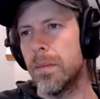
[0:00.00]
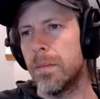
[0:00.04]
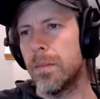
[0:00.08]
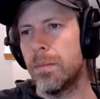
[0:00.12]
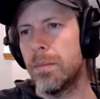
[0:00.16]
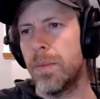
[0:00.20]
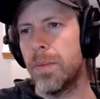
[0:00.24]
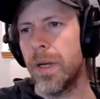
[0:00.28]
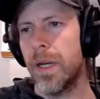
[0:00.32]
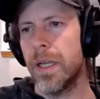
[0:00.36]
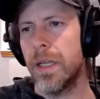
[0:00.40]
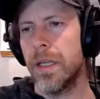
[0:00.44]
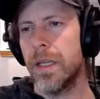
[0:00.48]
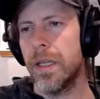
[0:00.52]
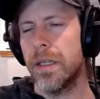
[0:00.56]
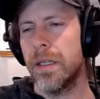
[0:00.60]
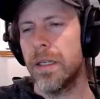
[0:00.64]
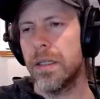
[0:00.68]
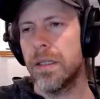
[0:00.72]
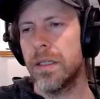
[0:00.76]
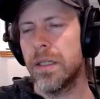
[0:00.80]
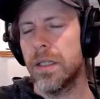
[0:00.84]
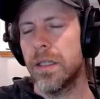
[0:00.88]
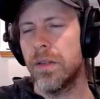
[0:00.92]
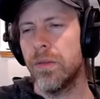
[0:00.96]
But
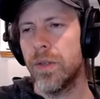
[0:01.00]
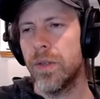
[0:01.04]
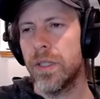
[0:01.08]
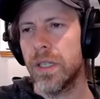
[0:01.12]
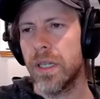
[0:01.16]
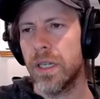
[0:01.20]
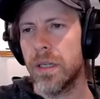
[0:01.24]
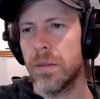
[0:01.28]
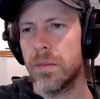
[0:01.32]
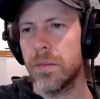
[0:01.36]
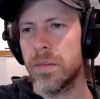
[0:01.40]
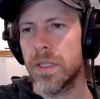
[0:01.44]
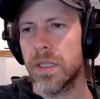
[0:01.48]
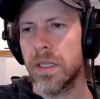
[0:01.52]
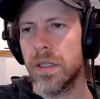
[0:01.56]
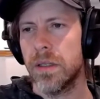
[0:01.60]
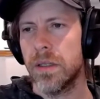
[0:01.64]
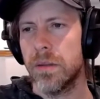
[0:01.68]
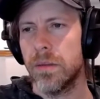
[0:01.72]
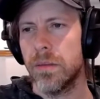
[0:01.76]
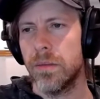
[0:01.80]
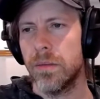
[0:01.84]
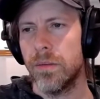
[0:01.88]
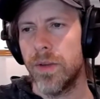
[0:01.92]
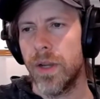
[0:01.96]
delivery times
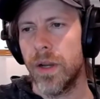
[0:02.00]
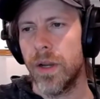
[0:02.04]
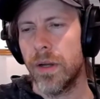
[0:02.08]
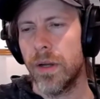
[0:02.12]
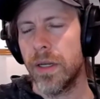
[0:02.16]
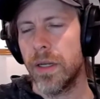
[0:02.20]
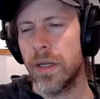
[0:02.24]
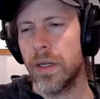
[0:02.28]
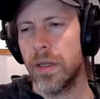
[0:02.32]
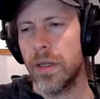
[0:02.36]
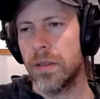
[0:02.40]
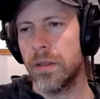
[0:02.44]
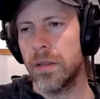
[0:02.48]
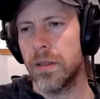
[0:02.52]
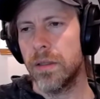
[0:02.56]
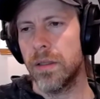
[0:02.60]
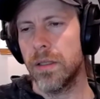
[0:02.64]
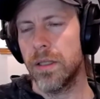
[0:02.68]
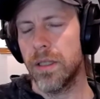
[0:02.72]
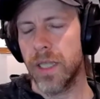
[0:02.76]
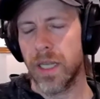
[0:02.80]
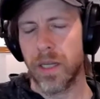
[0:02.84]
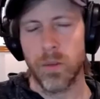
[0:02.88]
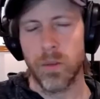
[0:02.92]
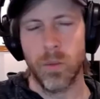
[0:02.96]
can vary
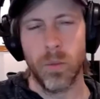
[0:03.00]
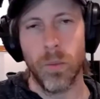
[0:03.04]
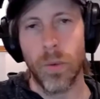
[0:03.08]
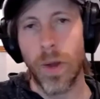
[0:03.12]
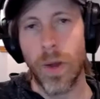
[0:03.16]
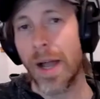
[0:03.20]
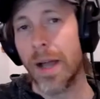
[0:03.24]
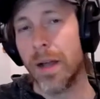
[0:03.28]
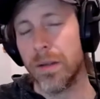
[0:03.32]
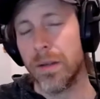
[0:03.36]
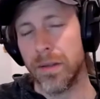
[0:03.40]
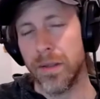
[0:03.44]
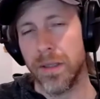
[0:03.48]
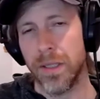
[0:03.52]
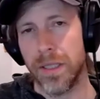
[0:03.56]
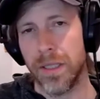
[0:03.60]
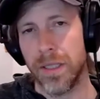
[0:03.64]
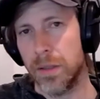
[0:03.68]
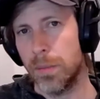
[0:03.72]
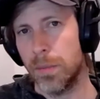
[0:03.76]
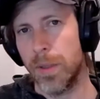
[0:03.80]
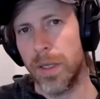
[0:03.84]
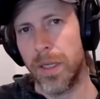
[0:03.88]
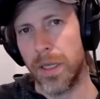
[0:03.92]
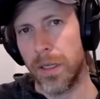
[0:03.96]
like wildly
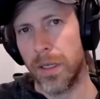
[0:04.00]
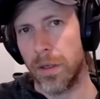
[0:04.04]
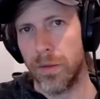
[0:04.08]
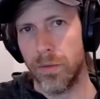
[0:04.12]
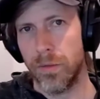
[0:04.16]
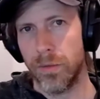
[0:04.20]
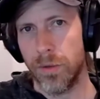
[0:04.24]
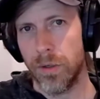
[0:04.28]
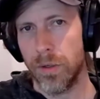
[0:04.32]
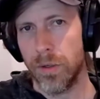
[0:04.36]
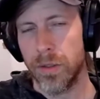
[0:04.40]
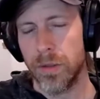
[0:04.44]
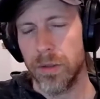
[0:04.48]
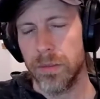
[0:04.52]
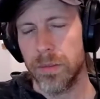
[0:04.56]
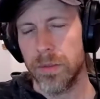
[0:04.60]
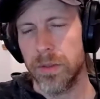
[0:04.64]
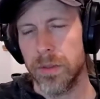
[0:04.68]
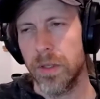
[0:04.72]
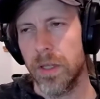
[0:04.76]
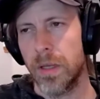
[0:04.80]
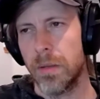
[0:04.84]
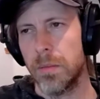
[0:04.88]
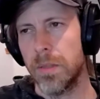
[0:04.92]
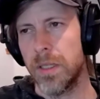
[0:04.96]
depending on volume.
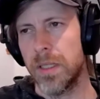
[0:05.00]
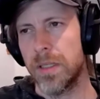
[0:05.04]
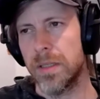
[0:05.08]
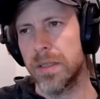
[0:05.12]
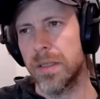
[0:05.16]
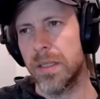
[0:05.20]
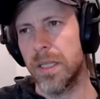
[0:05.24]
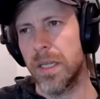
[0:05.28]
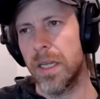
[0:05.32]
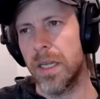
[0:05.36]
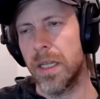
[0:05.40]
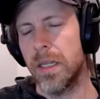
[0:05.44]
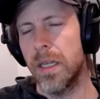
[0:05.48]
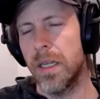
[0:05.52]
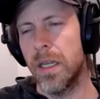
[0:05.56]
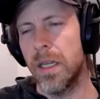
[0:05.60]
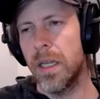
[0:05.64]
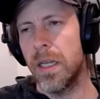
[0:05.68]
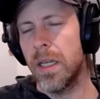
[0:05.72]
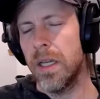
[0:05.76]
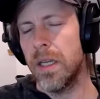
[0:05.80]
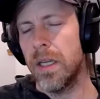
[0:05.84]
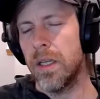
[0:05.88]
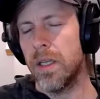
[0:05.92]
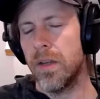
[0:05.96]
So that means that
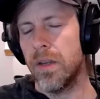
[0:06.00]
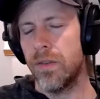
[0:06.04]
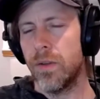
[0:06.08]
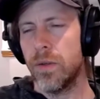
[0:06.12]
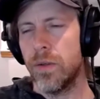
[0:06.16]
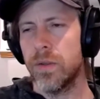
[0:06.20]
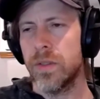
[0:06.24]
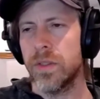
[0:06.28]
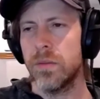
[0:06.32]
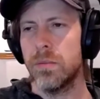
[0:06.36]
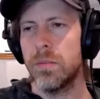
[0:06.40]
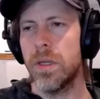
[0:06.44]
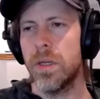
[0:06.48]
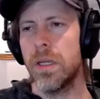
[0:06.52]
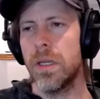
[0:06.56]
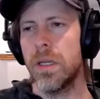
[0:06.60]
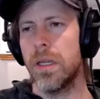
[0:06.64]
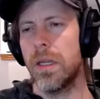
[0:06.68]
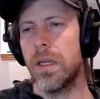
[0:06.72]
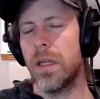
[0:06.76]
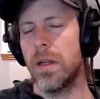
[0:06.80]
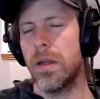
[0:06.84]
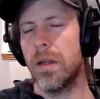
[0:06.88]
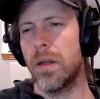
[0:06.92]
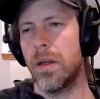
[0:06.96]
if you submit
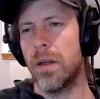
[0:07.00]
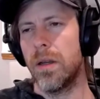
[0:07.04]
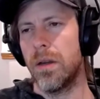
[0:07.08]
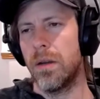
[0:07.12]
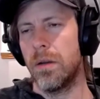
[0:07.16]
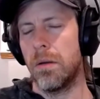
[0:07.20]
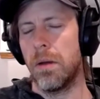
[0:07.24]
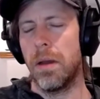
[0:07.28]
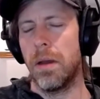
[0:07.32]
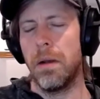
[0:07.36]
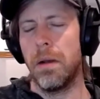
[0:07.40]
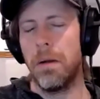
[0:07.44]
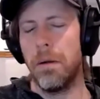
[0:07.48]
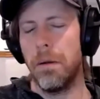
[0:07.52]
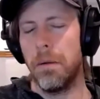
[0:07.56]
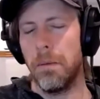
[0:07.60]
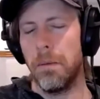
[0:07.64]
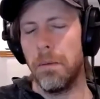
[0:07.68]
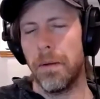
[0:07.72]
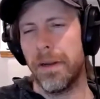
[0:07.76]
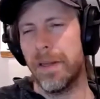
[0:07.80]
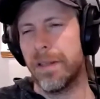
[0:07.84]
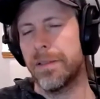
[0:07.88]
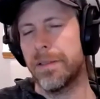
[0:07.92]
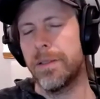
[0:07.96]
it, I don't know,
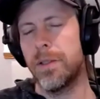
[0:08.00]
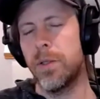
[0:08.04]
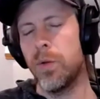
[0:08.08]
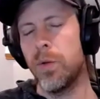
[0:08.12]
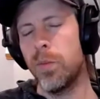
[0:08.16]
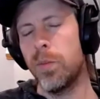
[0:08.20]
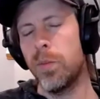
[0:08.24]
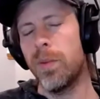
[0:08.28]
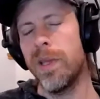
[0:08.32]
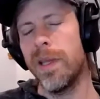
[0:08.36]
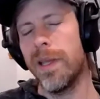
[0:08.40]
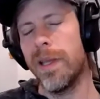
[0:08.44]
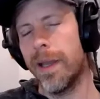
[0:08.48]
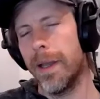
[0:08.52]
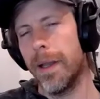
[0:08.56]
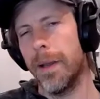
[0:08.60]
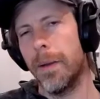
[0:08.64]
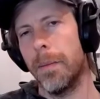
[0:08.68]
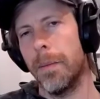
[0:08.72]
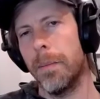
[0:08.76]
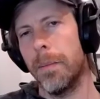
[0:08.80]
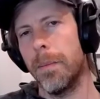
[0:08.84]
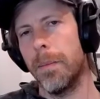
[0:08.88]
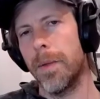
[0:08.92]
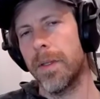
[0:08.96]
at 2
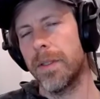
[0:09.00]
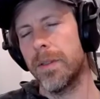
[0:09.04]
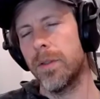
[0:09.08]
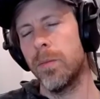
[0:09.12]
p.m.